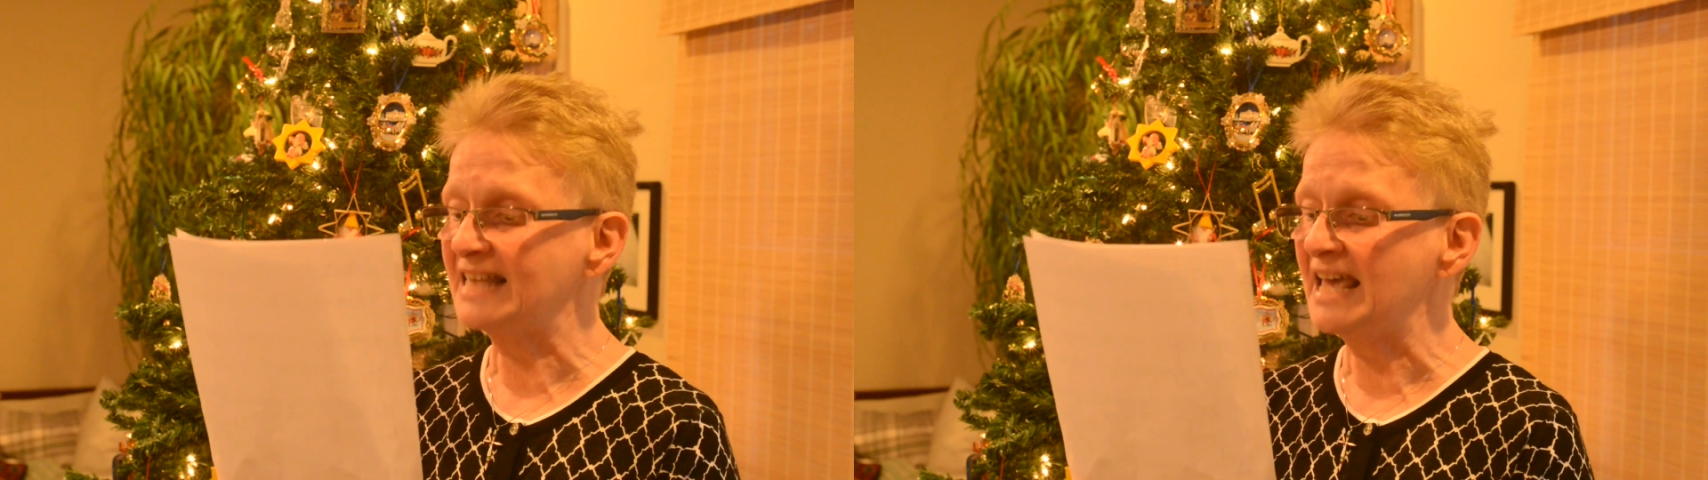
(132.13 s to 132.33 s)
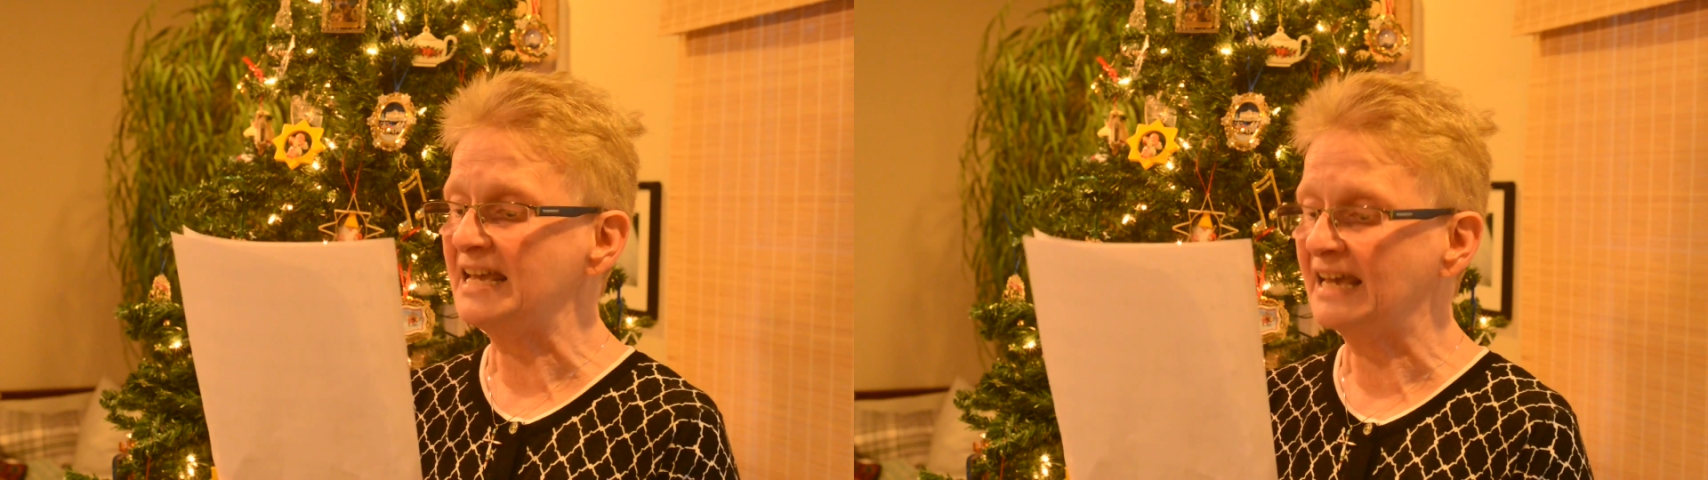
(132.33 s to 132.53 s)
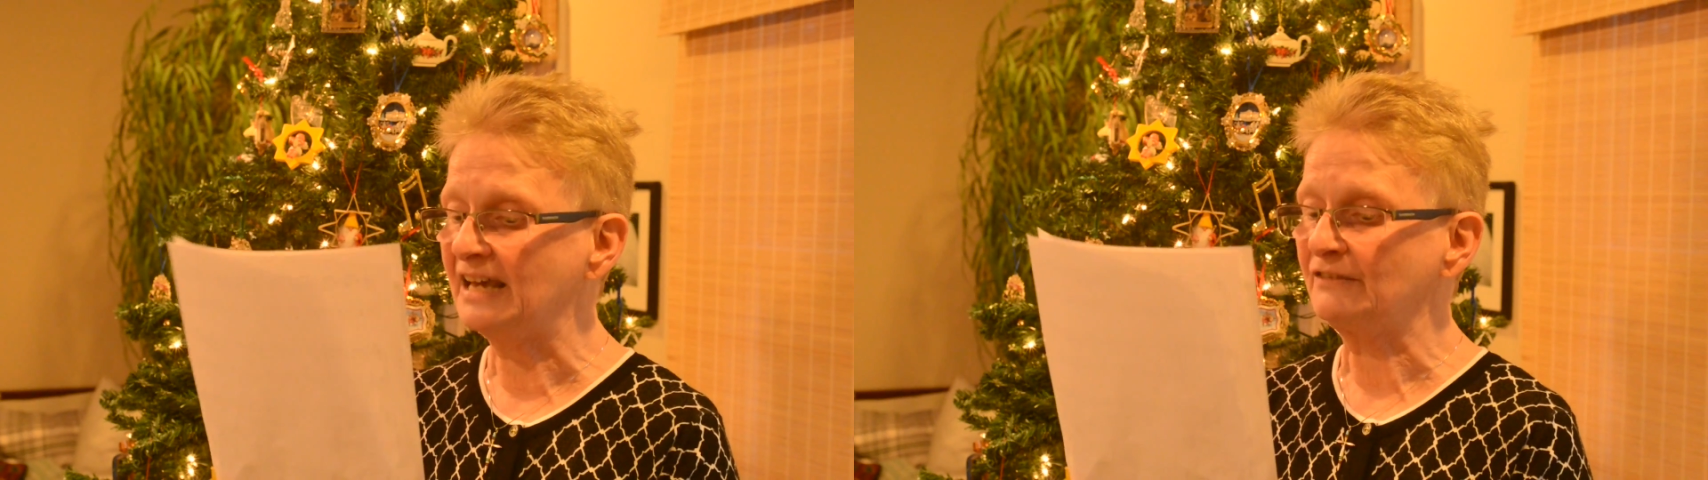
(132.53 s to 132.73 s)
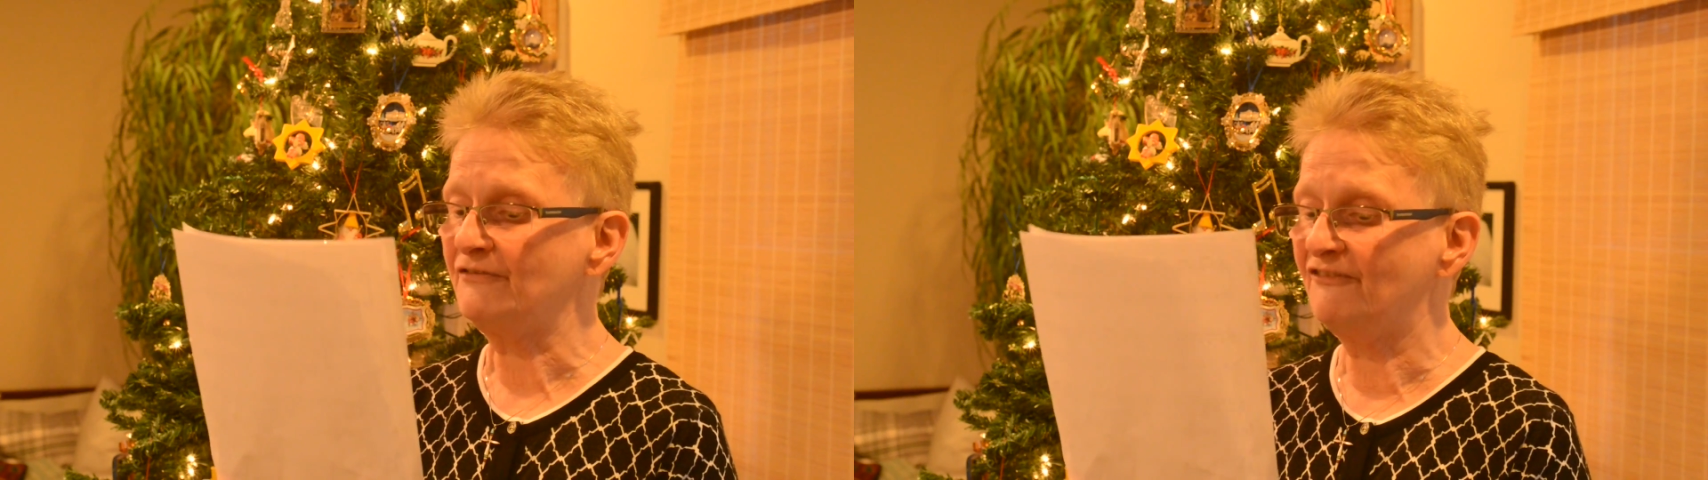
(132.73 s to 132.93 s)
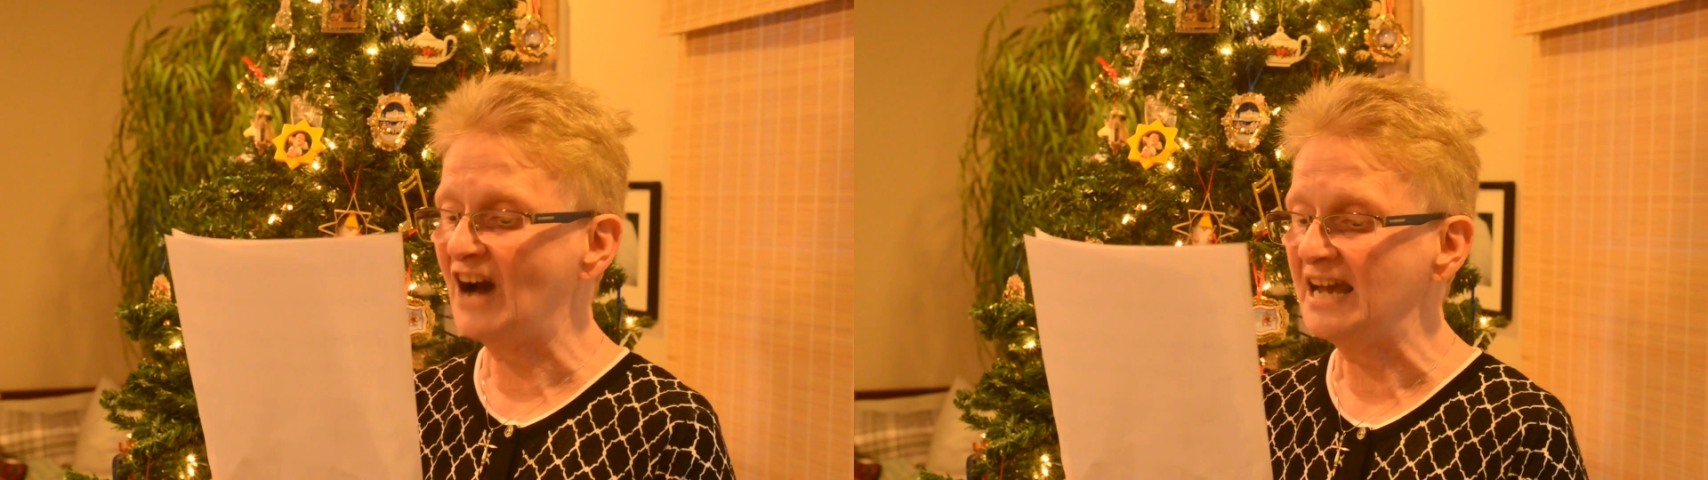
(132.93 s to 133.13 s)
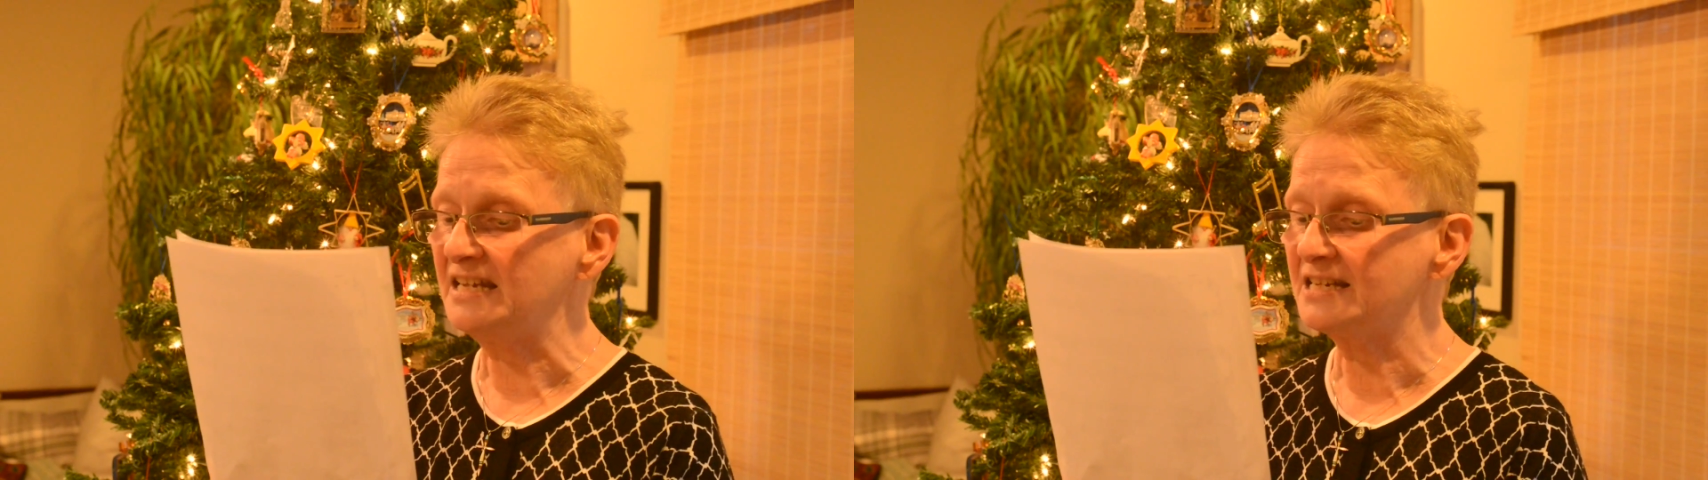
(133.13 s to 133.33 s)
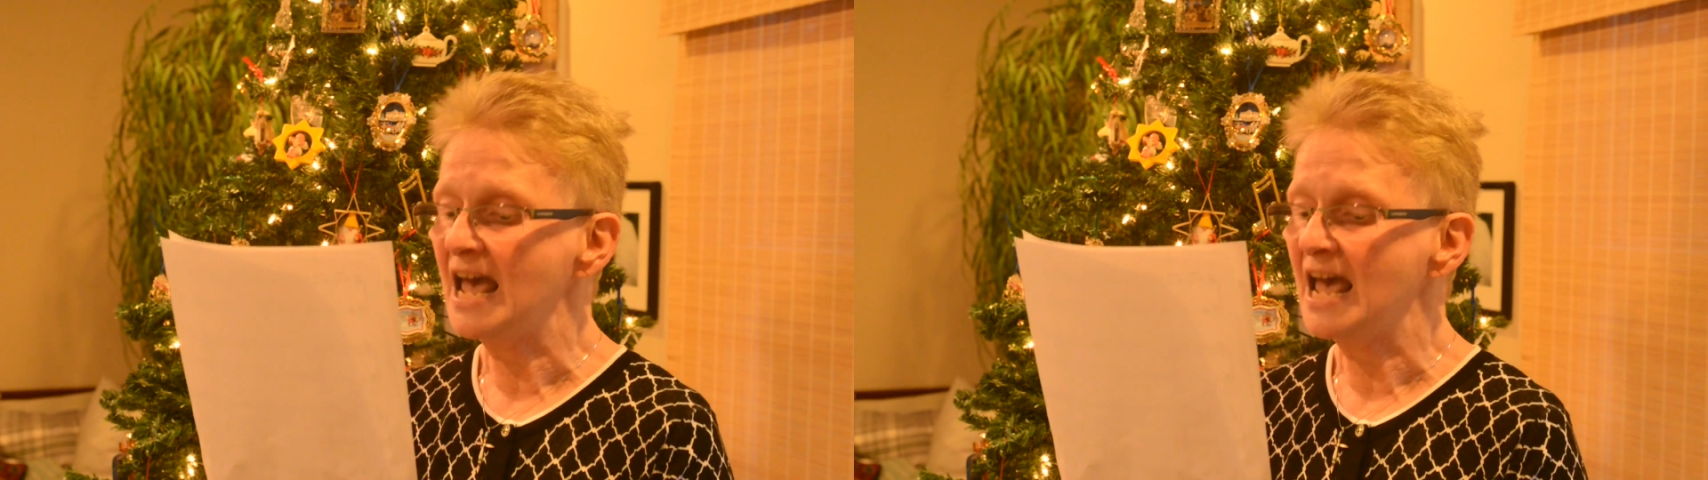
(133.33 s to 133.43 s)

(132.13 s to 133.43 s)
they can fight.